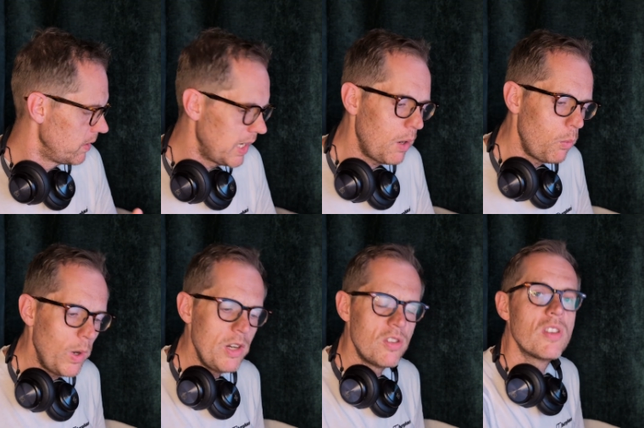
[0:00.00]
Now,
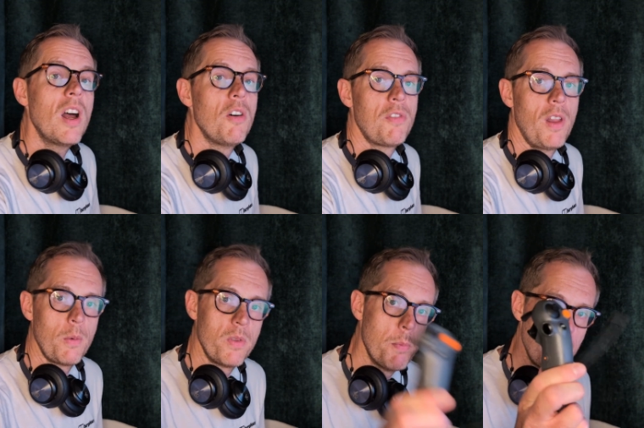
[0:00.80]
when you start flying
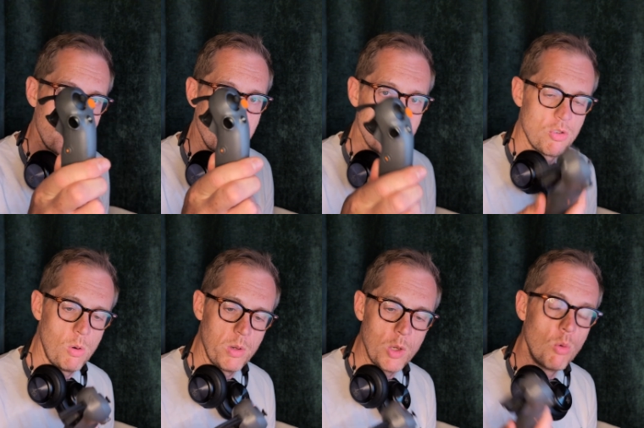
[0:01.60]
with the motion
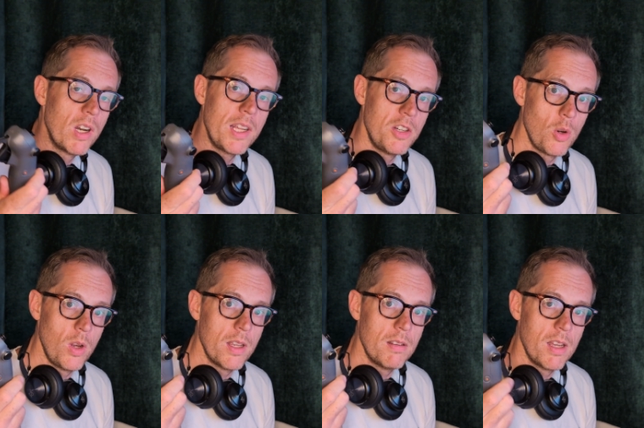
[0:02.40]
controller, you'll really enjoy
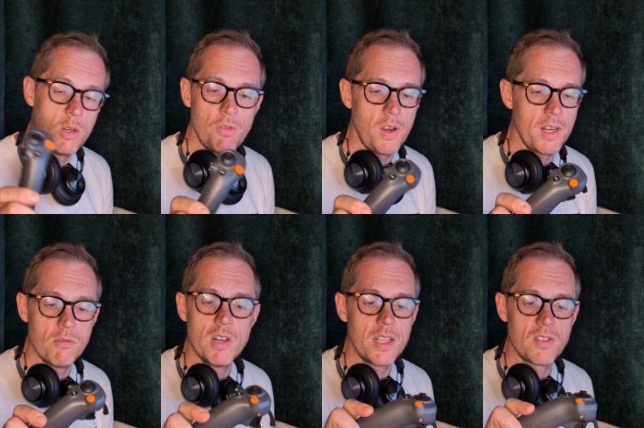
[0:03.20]
it and you'll find it
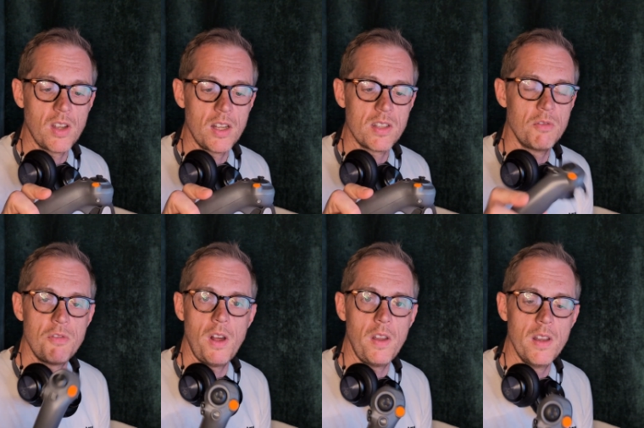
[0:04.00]
really exciting and
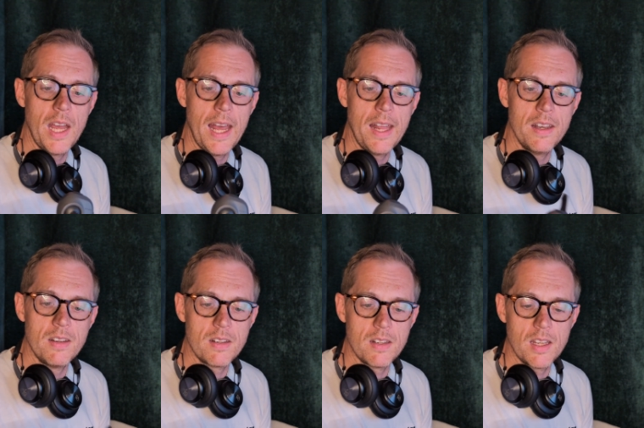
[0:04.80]
fun.
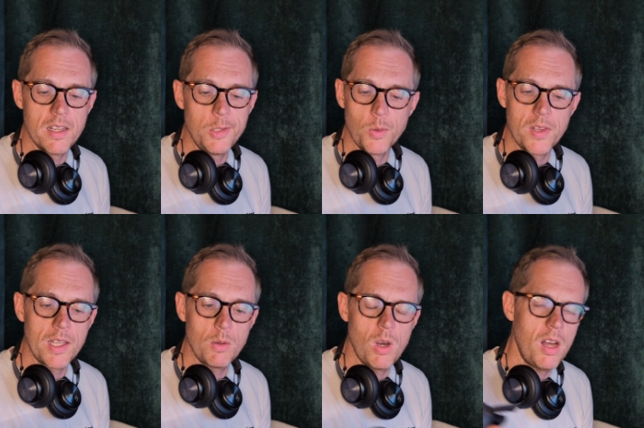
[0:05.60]
And uh, you'll
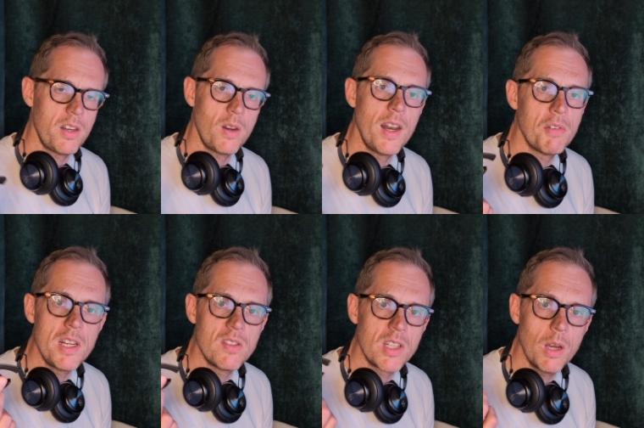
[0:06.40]
think, well, I don't ever
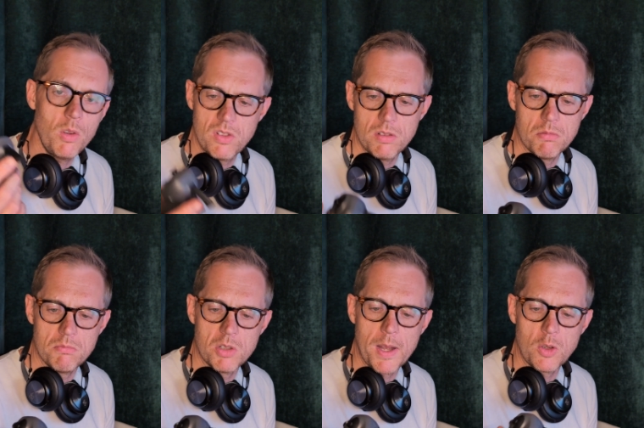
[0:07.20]
need to go on to,
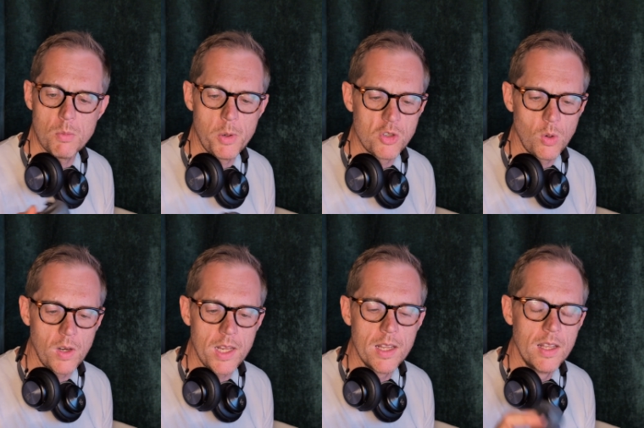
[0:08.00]
to manual mode, surely.